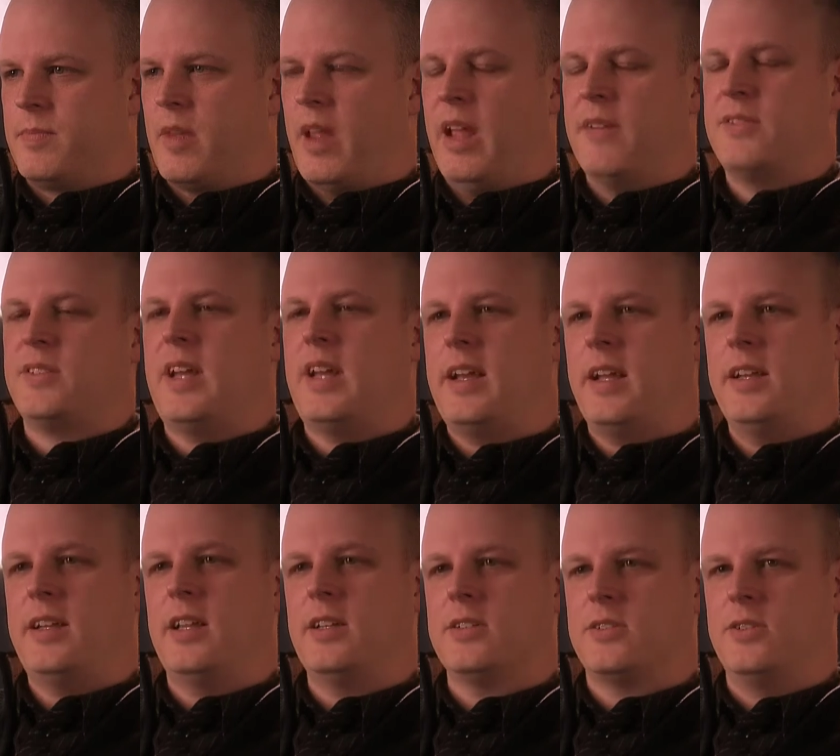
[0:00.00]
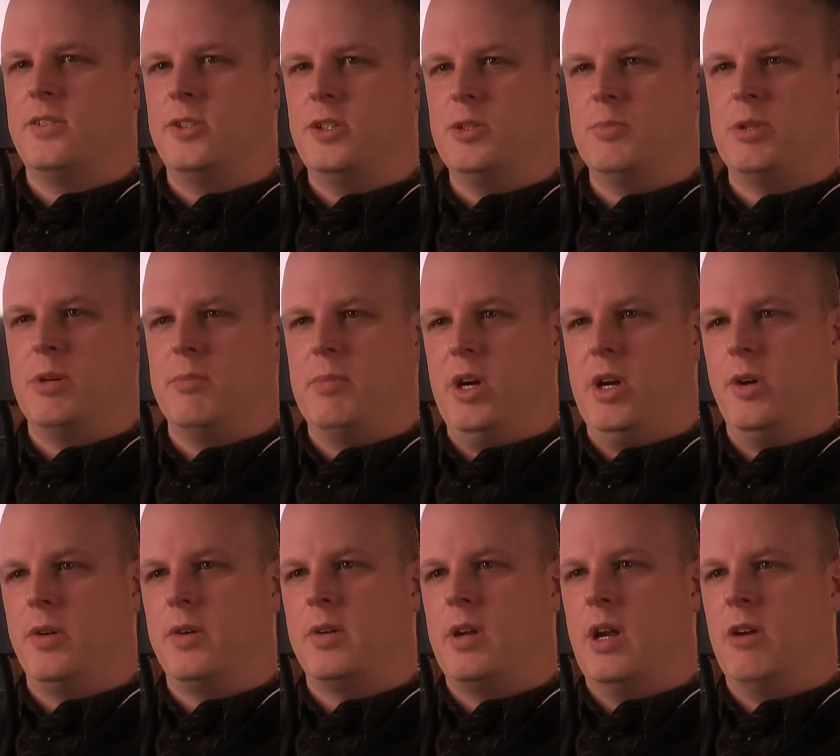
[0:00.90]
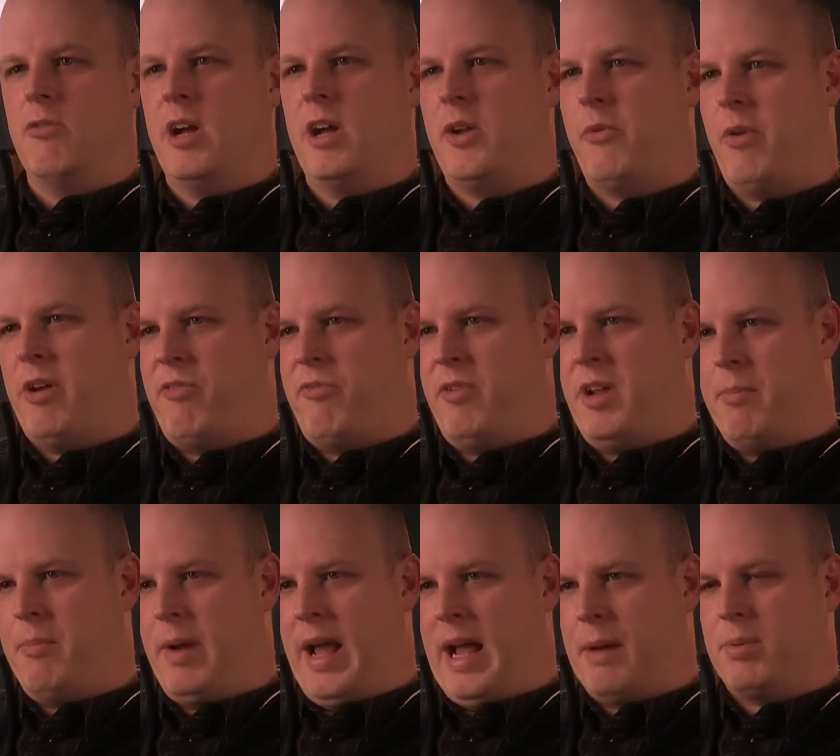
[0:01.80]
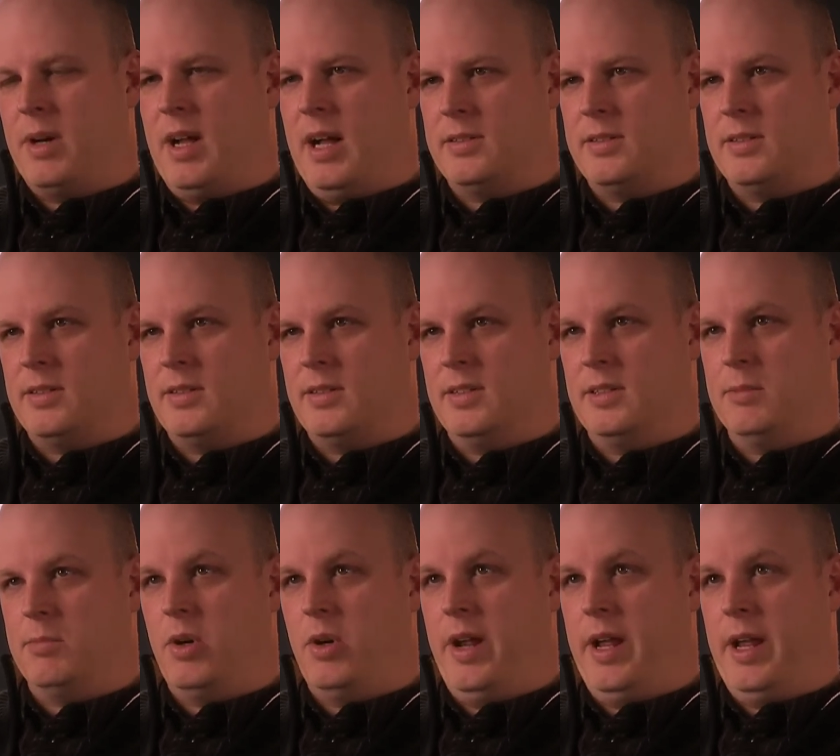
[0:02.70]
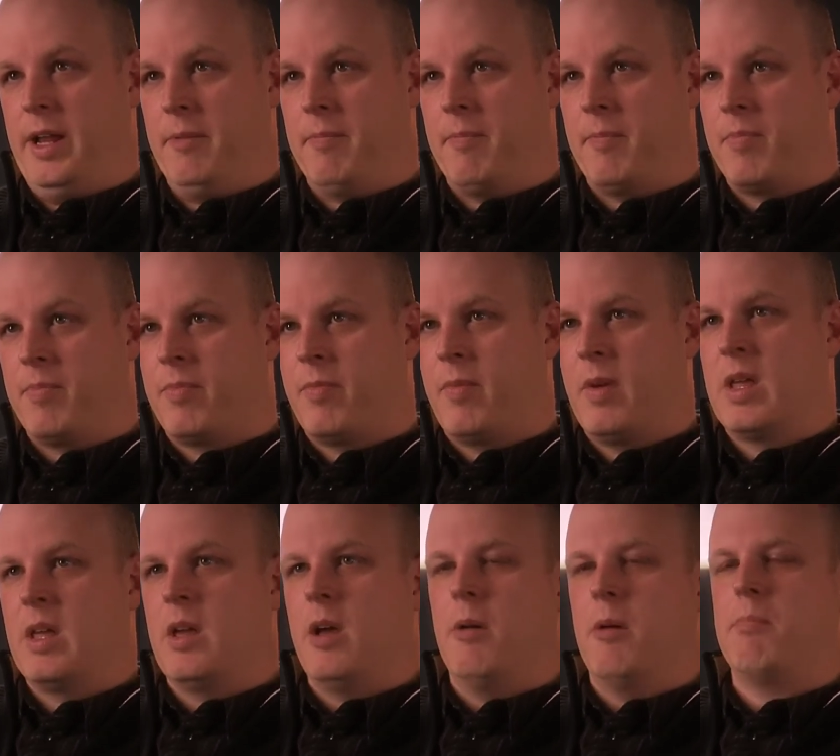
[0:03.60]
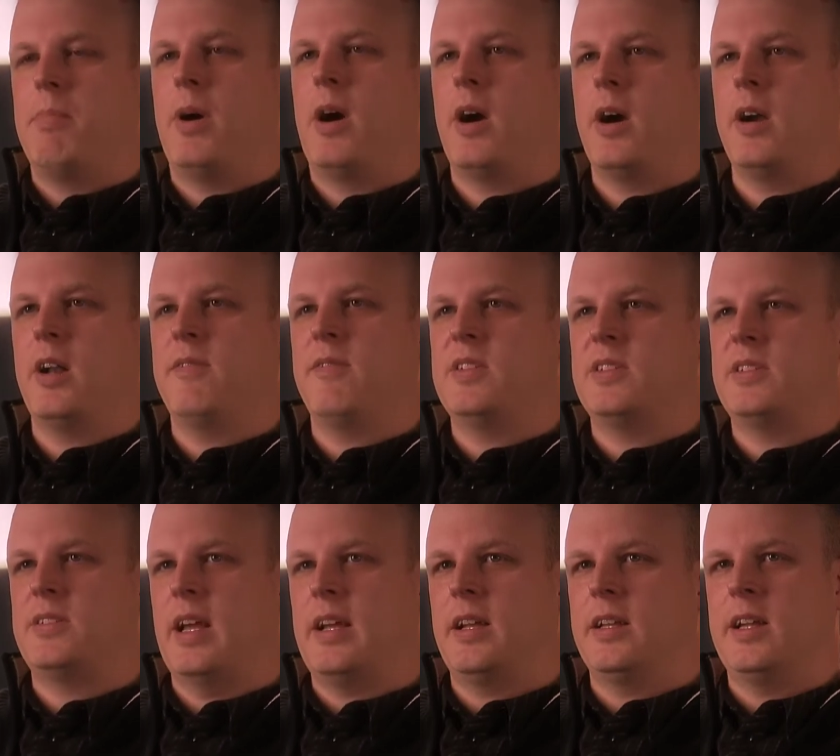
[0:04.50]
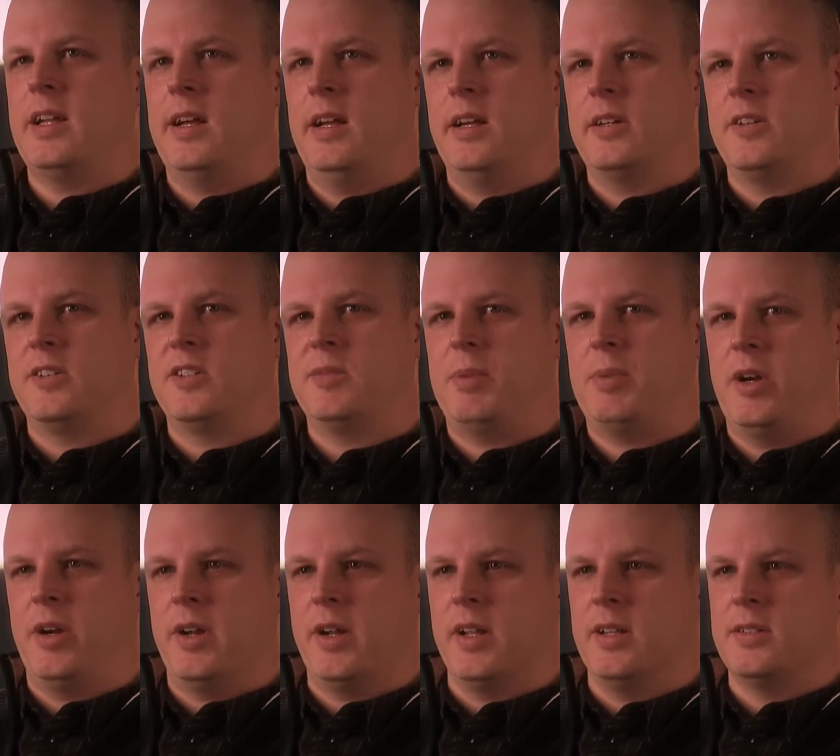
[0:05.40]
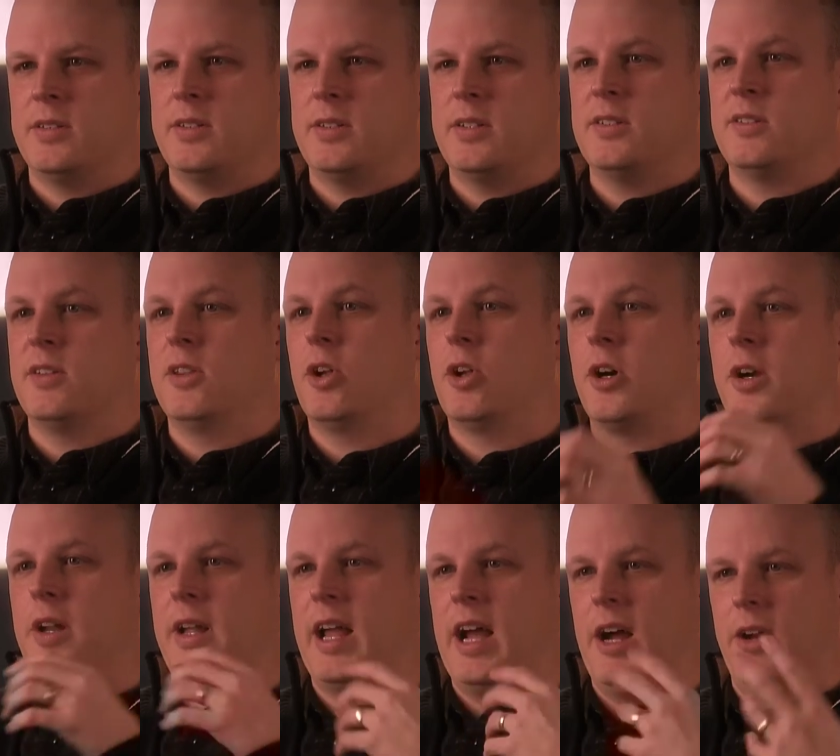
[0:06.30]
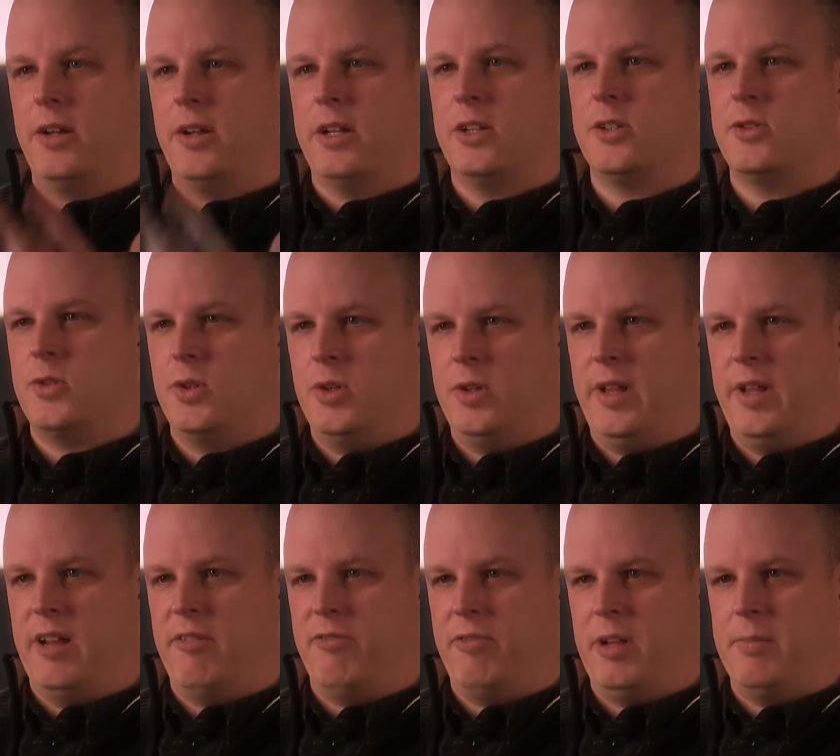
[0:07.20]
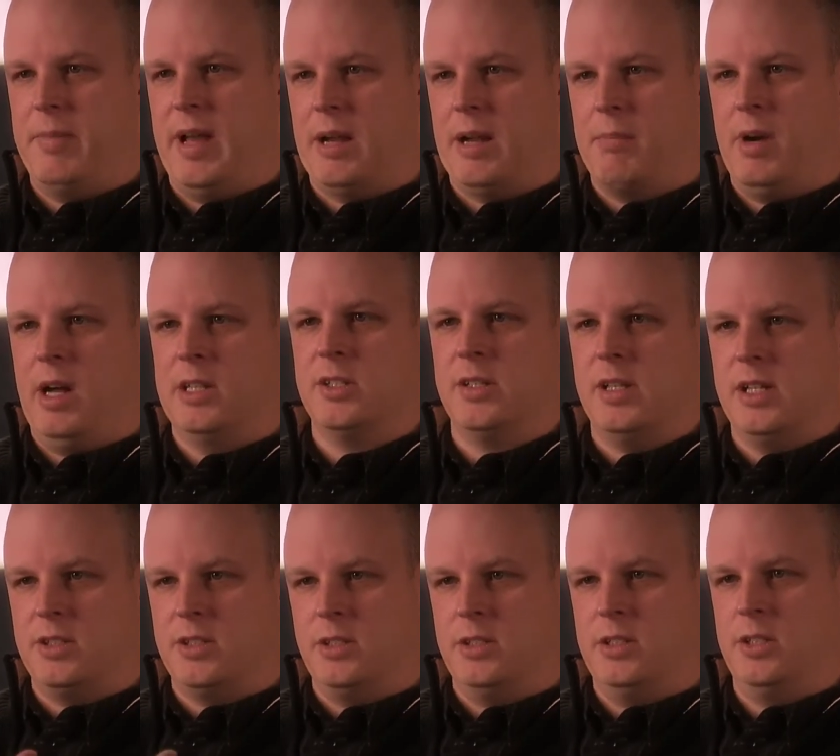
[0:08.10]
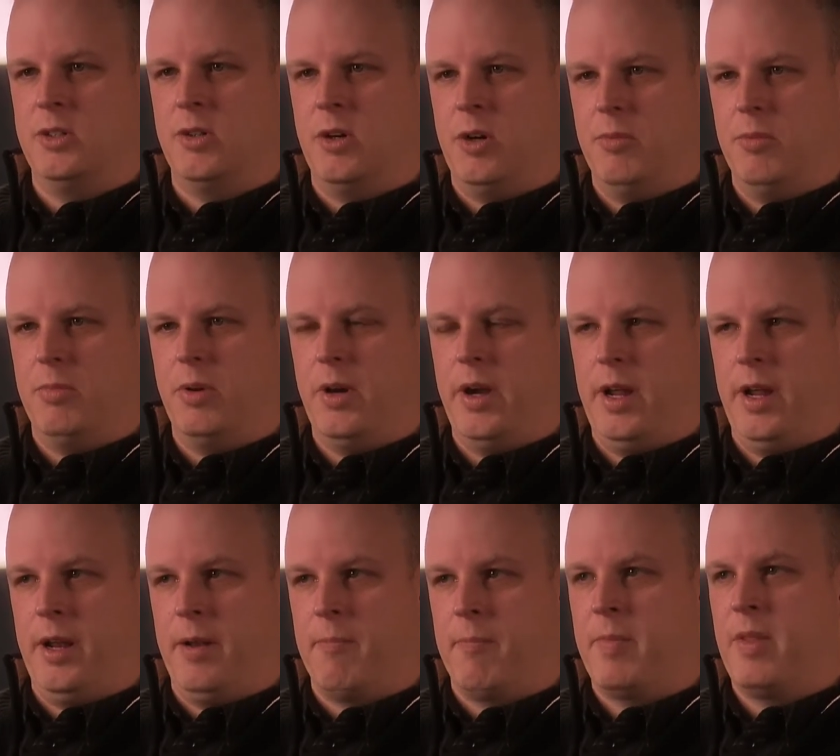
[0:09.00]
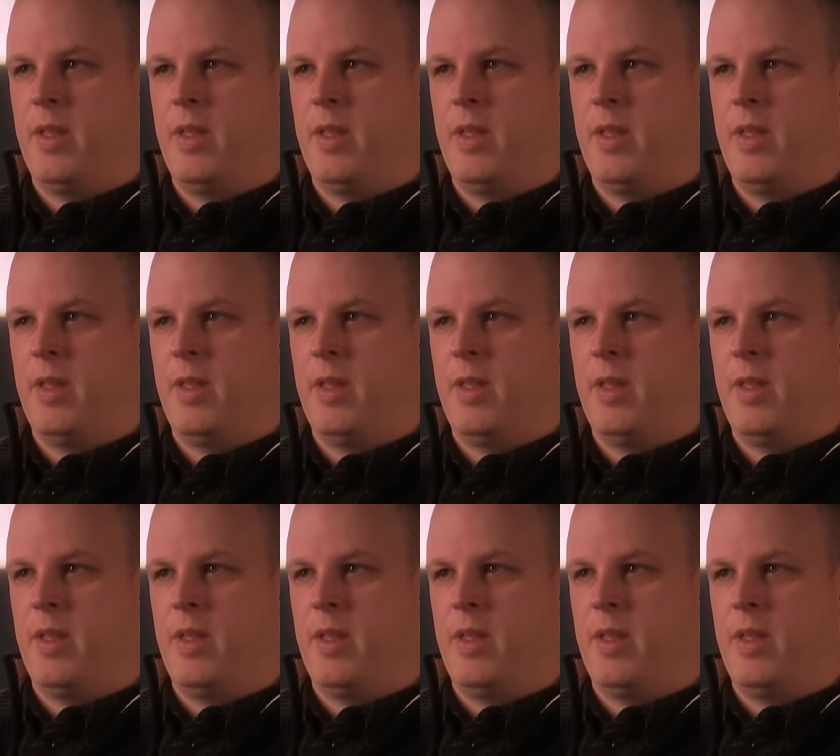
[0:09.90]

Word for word: If psychedelics do promote a runaway feedback process in the brain, part of the psychedelic experience is learning how to control that feedback modulation in your own brain.